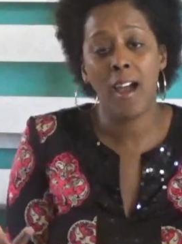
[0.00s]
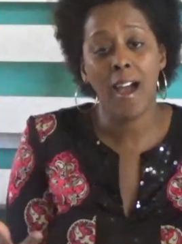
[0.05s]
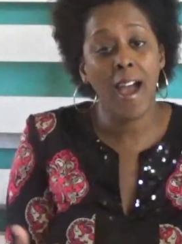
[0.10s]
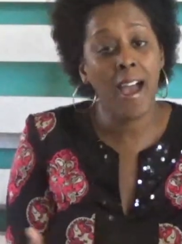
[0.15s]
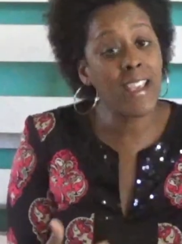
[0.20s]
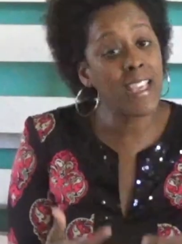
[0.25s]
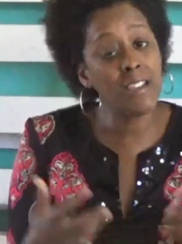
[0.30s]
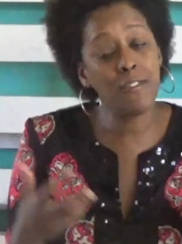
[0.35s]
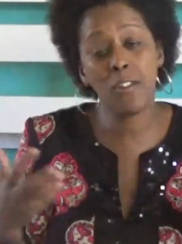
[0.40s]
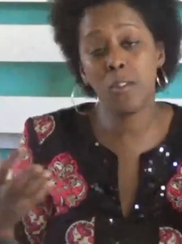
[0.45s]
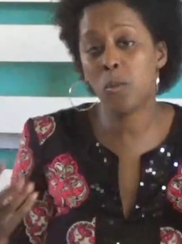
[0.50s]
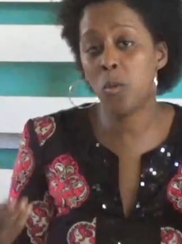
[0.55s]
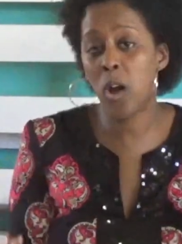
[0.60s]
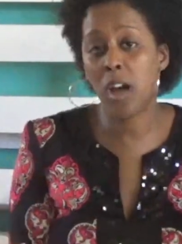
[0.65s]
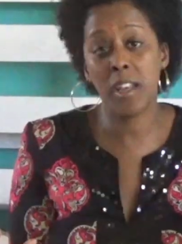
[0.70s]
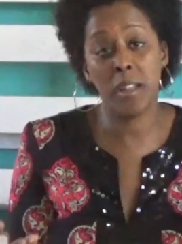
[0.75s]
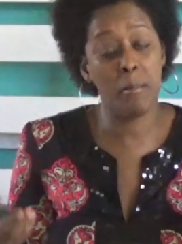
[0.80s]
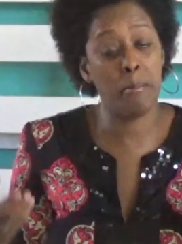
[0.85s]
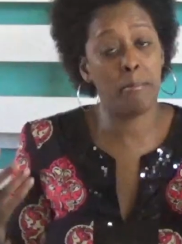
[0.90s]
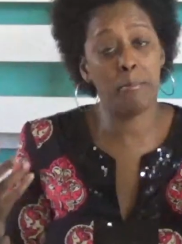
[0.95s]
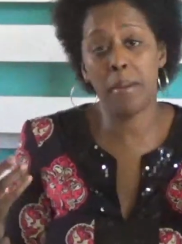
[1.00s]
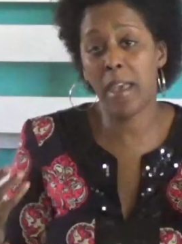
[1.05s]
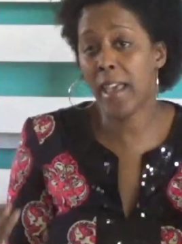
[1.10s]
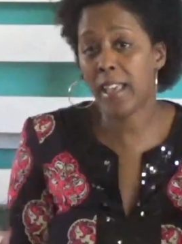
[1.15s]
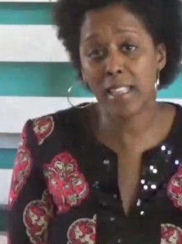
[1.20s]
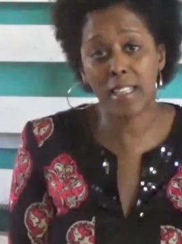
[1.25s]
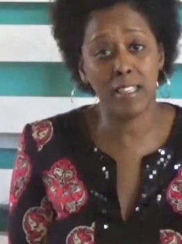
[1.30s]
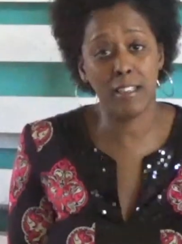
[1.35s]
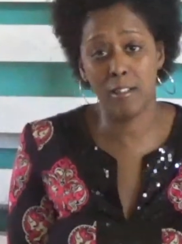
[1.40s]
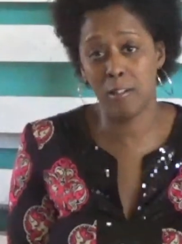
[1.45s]
I even want to
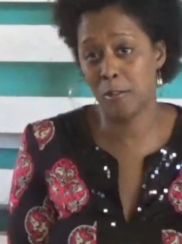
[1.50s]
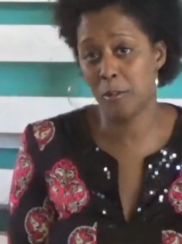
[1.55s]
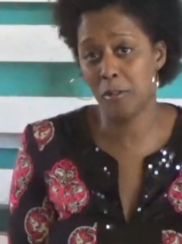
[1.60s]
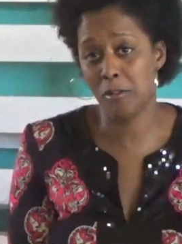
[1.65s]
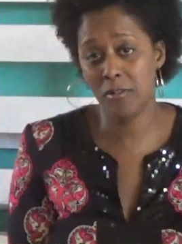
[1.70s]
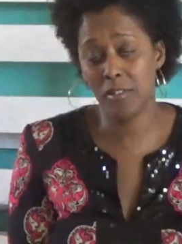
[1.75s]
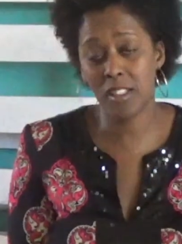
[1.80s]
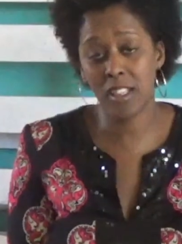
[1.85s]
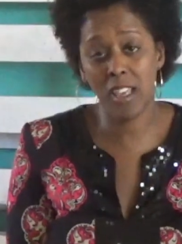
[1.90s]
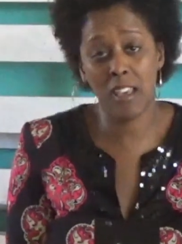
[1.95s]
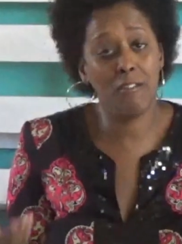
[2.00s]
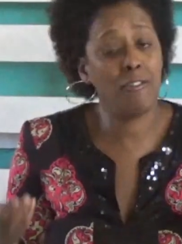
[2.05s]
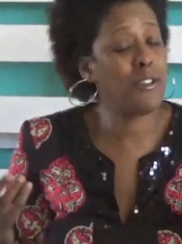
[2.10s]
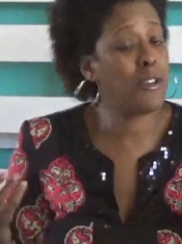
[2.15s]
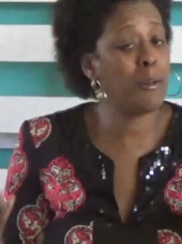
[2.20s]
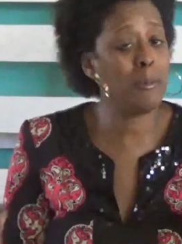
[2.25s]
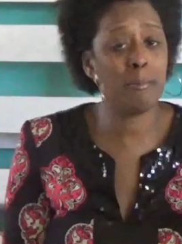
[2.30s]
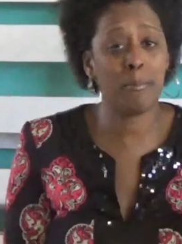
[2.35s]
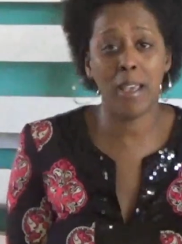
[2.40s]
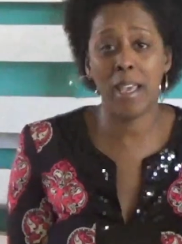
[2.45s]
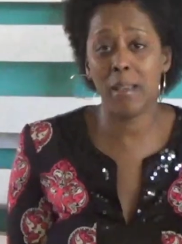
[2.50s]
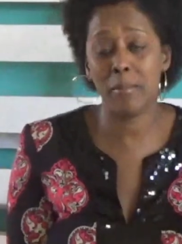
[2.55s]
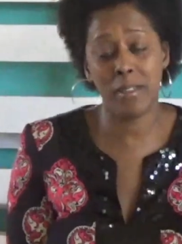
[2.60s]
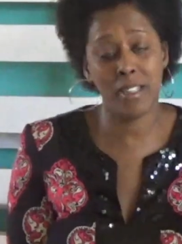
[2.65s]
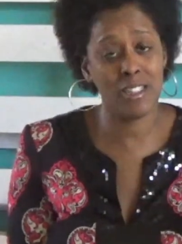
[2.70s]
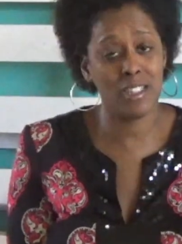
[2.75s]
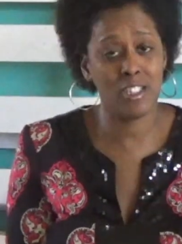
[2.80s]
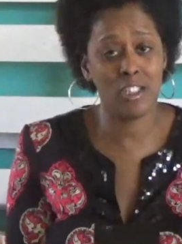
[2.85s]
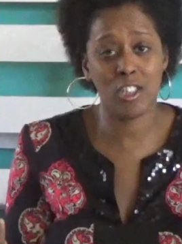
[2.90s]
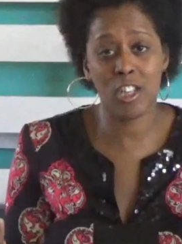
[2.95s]
beg you. Give your
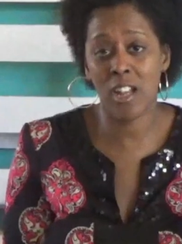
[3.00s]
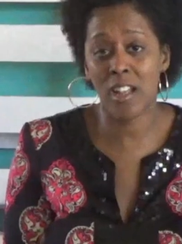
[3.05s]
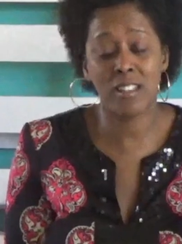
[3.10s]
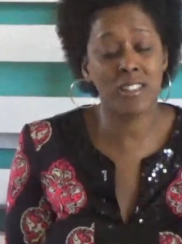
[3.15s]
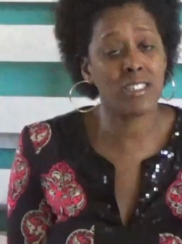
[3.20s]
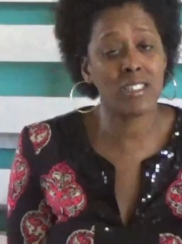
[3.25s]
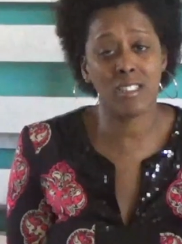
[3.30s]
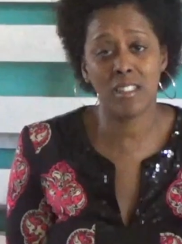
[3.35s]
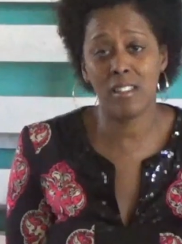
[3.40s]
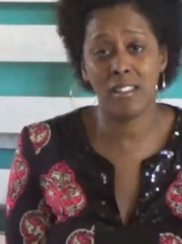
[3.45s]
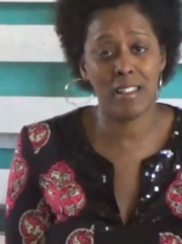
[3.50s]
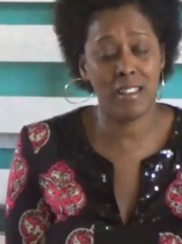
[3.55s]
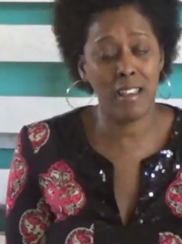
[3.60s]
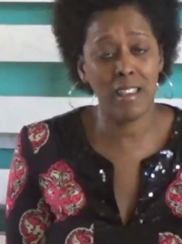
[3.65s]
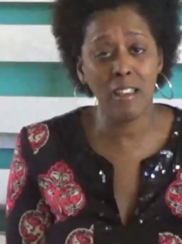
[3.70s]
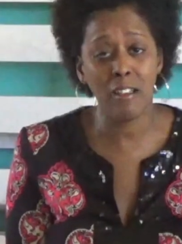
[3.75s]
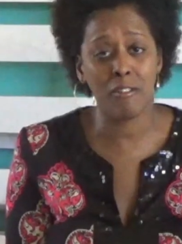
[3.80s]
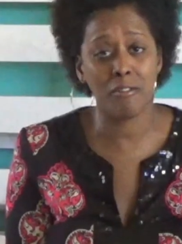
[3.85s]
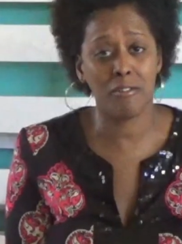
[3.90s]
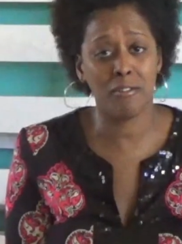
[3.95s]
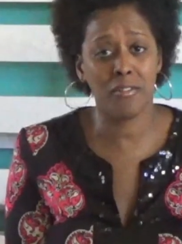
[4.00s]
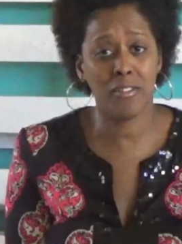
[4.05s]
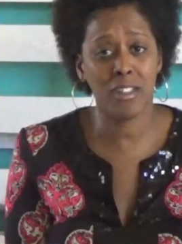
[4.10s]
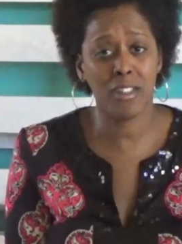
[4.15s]
baby the chance to live.